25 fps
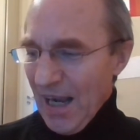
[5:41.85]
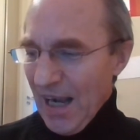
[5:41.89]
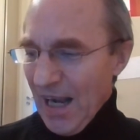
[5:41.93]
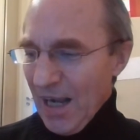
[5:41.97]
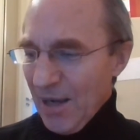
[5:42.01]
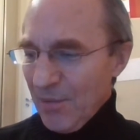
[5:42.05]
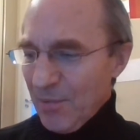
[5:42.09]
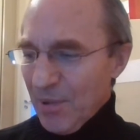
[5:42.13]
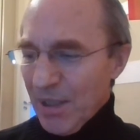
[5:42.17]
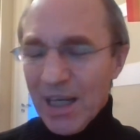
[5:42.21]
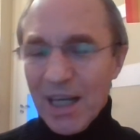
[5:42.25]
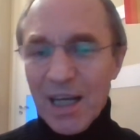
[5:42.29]

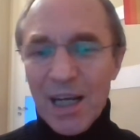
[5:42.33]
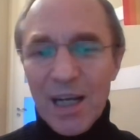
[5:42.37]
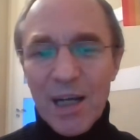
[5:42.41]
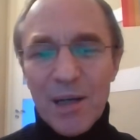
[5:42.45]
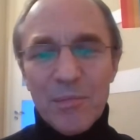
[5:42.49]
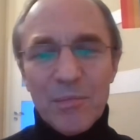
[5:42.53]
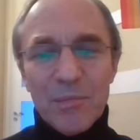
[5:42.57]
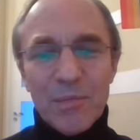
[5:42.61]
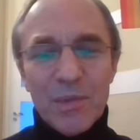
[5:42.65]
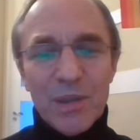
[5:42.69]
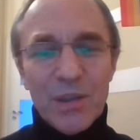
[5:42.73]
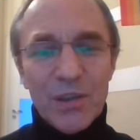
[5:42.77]

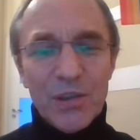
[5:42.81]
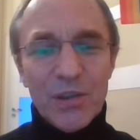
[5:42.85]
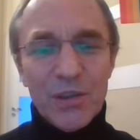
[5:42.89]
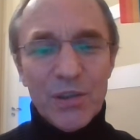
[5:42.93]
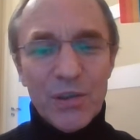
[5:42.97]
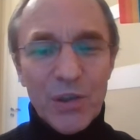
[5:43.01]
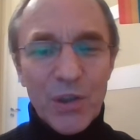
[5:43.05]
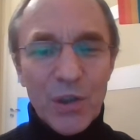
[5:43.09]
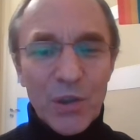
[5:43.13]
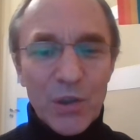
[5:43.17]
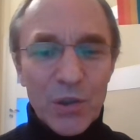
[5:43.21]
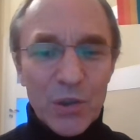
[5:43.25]
Abraham
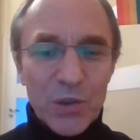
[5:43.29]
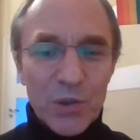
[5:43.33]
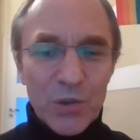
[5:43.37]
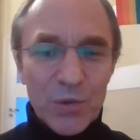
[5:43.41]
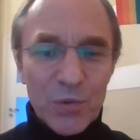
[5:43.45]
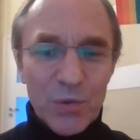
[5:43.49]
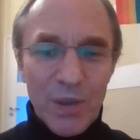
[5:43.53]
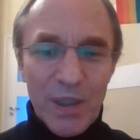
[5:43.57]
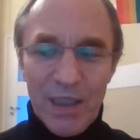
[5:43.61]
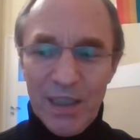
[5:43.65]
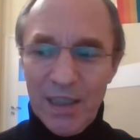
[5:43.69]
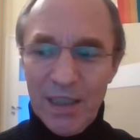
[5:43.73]

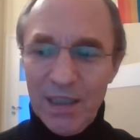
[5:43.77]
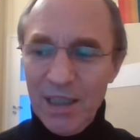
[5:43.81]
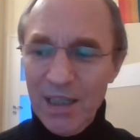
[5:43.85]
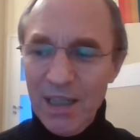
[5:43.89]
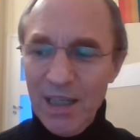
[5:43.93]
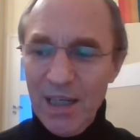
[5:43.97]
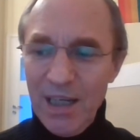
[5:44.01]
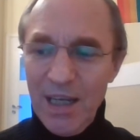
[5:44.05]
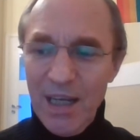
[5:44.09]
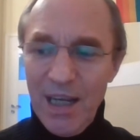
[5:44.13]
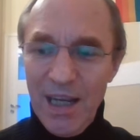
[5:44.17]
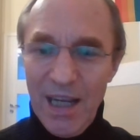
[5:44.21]
Joshua
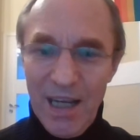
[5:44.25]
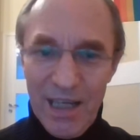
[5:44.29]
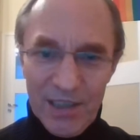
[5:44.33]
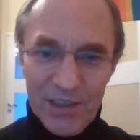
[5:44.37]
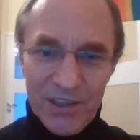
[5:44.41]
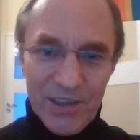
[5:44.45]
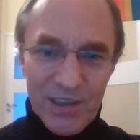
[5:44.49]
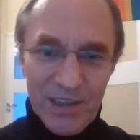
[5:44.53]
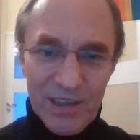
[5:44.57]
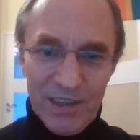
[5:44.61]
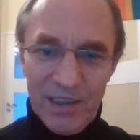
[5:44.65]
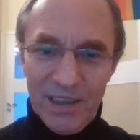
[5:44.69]

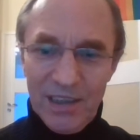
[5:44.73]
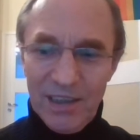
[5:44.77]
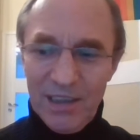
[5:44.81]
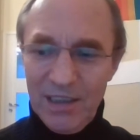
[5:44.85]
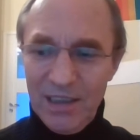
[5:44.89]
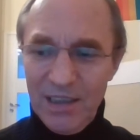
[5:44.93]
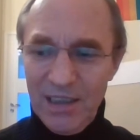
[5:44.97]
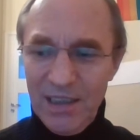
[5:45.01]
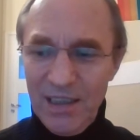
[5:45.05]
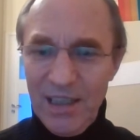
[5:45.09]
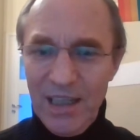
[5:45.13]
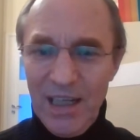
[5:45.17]
Heschel.
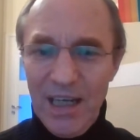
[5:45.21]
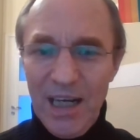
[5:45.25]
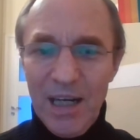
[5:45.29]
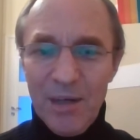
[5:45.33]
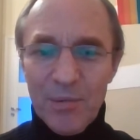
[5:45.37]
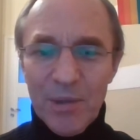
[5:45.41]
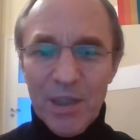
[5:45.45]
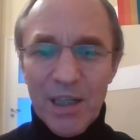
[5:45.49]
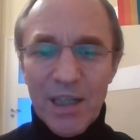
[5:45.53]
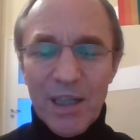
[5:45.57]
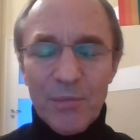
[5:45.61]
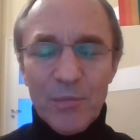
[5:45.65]

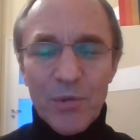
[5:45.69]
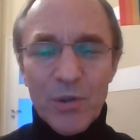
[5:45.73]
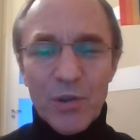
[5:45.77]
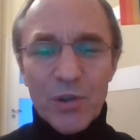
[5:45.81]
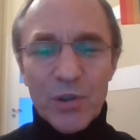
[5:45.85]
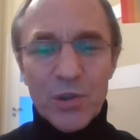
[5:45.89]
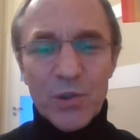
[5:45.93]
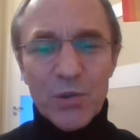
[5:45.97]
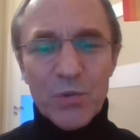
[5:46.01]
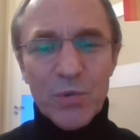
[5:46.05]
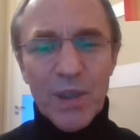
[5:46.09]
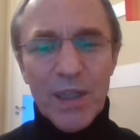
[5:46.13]
Abraham
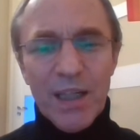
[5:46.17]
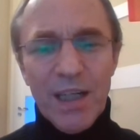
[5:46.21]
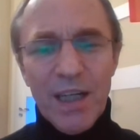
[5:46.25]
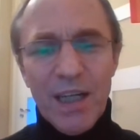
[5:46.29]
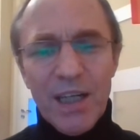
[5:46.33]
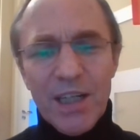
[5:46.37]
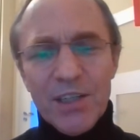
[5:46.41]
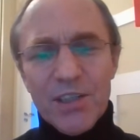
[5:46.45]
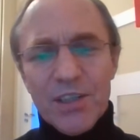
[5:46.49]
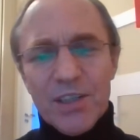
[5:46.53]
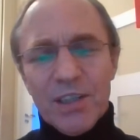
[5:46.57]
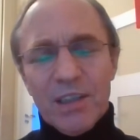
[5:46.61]
Joshua
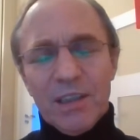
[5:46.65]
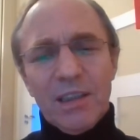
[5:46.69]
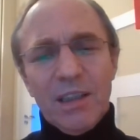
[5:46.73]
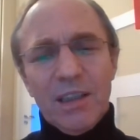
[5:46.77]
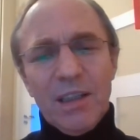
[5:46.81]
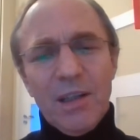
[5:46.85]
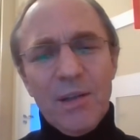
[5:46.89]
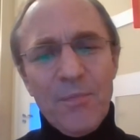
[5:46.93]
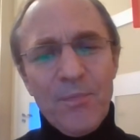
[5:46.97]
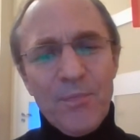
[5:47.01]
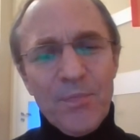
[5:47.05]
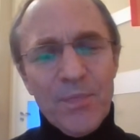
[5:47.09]
Heschel,
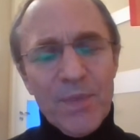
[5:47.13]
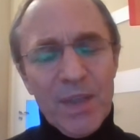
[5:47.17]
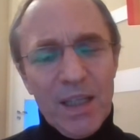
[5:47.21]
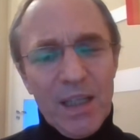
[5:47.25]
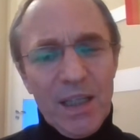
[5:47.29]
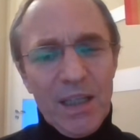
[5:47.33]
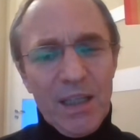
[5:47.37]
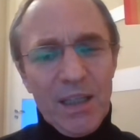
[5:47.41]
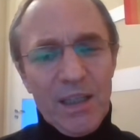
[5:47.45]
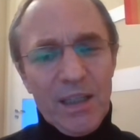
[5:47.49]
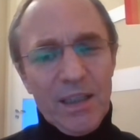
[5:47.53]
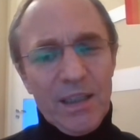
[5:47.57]

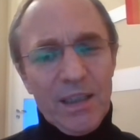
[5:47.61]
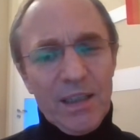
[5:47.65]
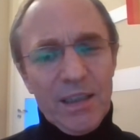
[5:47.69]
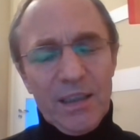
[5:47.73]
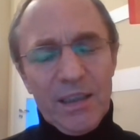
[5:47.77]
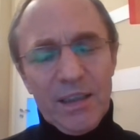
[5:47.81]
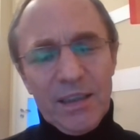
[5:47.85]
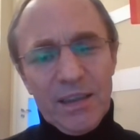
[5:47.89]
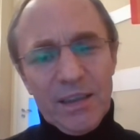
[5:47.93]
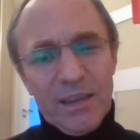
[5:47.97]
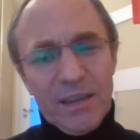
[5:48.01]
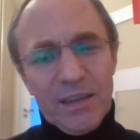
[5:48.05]

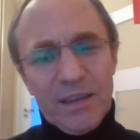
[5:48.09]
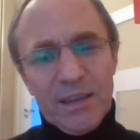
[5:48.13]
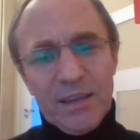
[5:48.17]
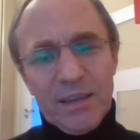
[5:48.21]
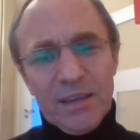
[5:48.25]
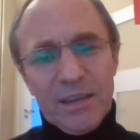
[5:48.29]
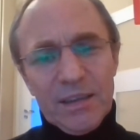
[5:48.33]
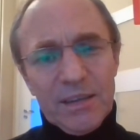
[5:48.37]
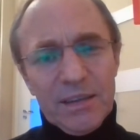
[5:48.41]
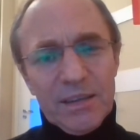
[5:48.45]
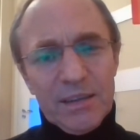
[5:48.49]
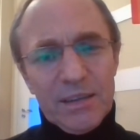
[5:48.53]

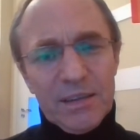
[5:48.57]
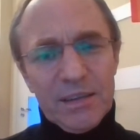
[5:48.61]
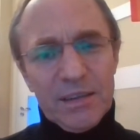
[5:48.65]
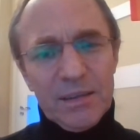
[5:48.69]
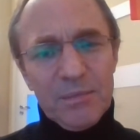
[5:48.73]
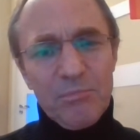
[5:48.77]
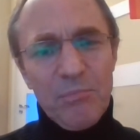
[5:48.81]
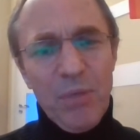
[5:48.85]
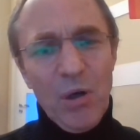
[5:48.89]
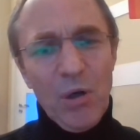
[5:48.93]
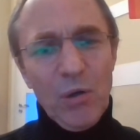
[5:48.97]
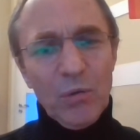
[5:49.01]
a
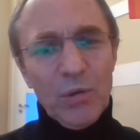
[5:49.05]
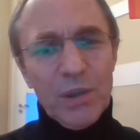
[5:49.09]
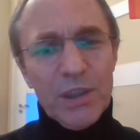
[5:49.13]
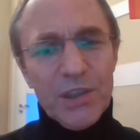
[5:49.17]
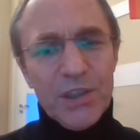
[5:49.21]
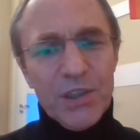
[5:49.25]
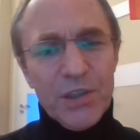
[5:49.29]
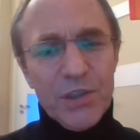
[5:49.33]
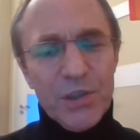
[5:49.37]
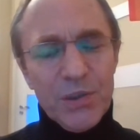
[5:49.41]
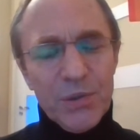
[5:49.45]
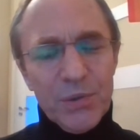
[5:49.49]

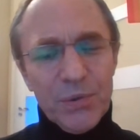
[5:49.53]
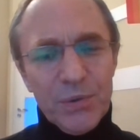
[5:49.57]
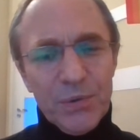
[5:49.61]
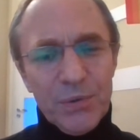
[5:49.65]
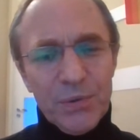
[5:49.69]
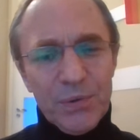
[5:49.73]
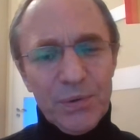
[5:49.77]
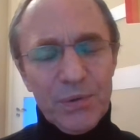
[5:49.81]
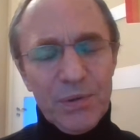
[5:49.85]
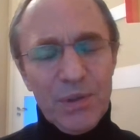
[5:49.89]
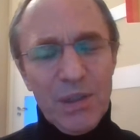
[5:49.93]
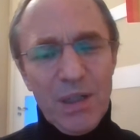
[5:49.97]
Polish
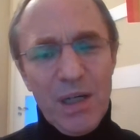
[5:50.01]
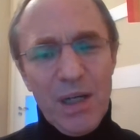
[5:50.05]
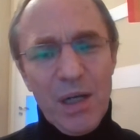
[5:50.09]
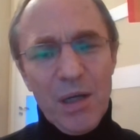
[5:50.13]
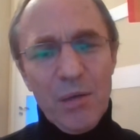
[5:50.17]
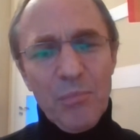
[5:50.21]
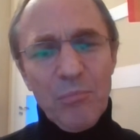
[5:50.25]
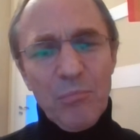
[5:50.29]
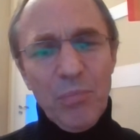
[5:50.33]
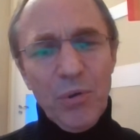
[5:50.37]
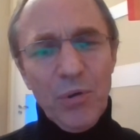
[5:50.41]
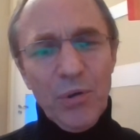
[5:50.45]
Jew,
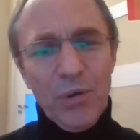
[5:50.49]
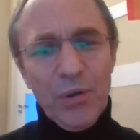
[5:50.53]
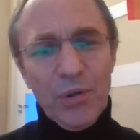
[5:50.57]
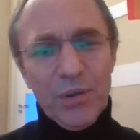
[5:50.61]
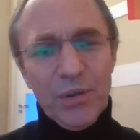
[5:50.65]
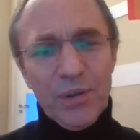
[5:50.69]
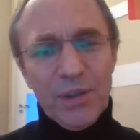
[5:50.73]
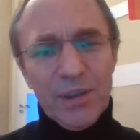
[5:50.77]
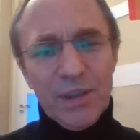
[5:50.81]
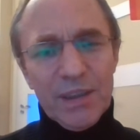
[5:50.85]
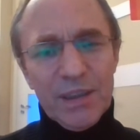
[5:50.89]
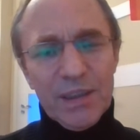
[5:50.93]

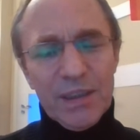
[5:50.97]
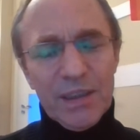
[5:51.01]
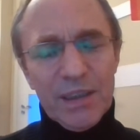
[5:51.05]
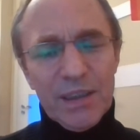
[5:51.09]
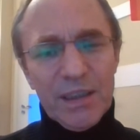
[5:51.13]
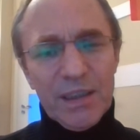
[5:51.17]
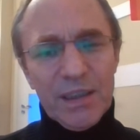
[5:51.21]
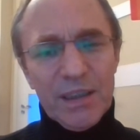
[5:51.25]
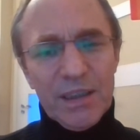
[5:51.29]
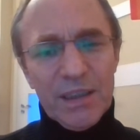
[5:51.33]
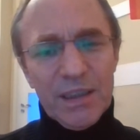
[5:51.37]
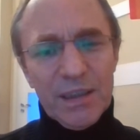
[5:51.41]
born
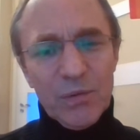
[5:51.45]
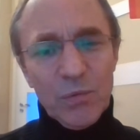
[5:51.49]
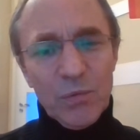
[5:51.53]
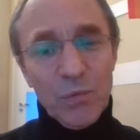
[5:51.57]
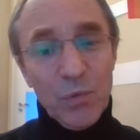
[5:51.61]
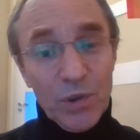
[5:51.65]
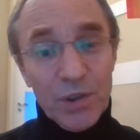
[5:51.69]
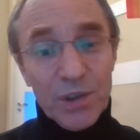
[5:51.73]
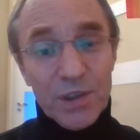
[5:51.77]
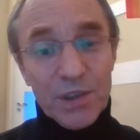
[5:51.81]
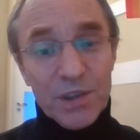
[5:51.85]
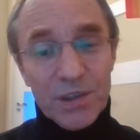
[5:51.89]
in
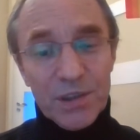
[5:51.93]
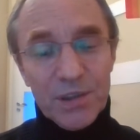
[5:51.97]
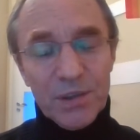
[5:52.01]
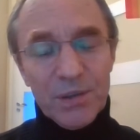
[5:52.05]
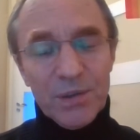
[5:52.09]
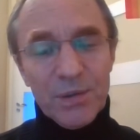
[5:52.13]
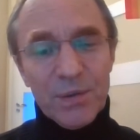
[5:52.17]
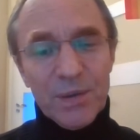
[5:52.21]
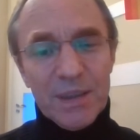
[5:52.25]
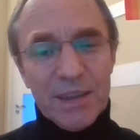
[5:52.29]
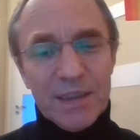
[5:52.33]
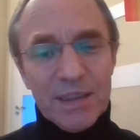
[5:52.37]

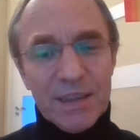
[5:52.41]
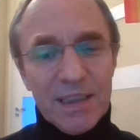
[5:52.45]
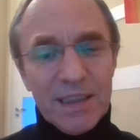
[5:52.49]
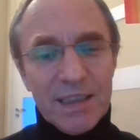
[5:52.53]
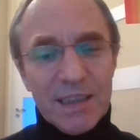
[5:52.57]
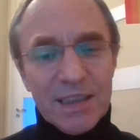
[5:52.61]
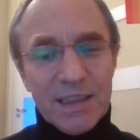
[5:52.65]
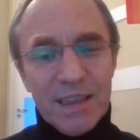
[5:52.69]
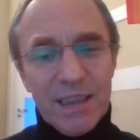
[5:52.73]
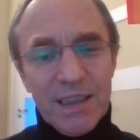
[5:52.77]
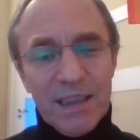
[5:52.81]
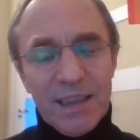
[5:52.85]
Warsaw, as I
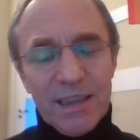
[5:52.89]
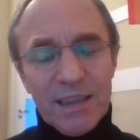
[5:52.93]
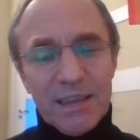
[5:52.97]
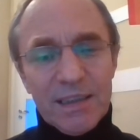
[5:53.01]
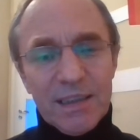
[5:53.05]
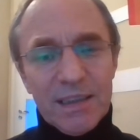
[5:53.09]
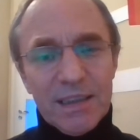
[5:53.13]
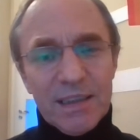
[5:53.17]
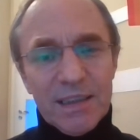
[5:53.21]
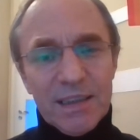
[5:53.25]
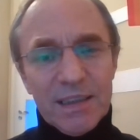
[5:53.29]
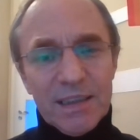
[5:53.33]
said,
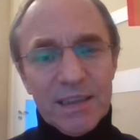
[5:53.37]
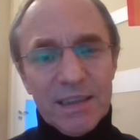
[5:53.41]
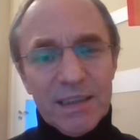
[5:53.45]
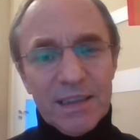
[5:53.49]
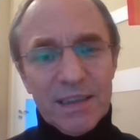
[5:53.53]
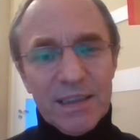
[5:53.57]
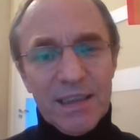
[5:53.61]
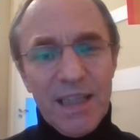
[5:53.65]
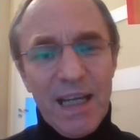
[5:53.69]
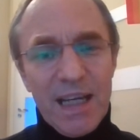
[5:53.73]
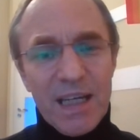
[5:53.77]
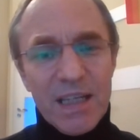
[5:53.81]
in
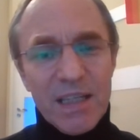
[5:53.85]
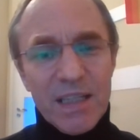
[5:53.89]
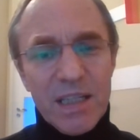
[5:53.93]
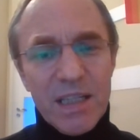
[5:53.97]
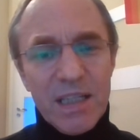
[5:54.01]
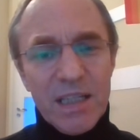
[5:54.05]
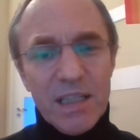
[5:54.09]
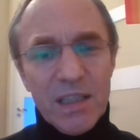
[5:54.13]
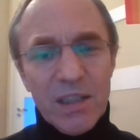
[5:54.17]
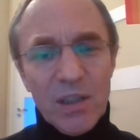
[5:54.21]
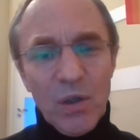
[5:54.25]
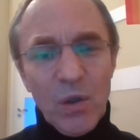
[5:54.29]

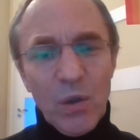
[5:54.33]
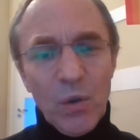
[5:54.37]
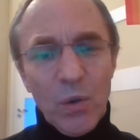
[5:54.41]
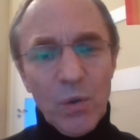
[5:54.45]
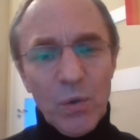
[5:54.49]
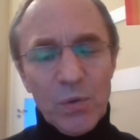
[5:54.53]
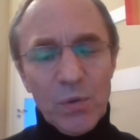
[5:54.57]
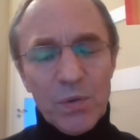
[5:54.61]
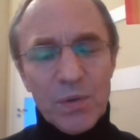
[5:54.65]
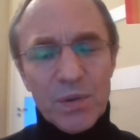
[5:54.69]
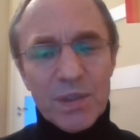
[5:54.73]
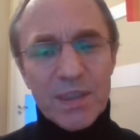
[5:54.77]

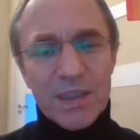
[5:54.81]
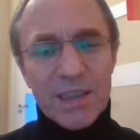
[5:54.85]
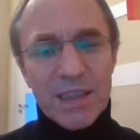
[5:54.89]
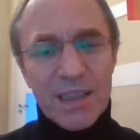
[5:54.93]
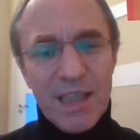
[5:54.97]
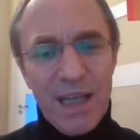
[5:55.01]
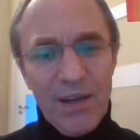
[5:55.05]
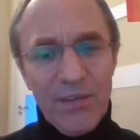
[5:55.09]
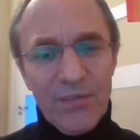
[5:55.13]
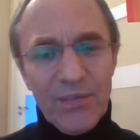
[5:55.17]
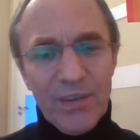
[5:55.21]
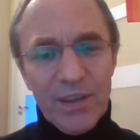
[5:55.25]

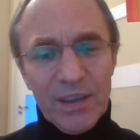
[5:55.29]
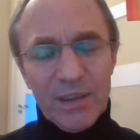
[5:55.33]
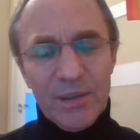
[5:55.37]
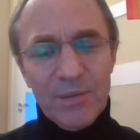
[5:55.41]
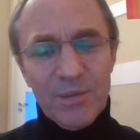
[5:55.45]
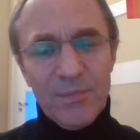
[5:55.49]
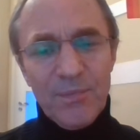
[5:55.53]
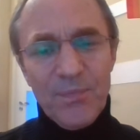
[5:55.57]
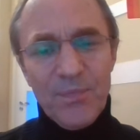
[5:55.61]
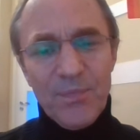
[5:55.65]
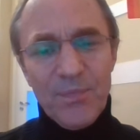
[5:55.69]
1907.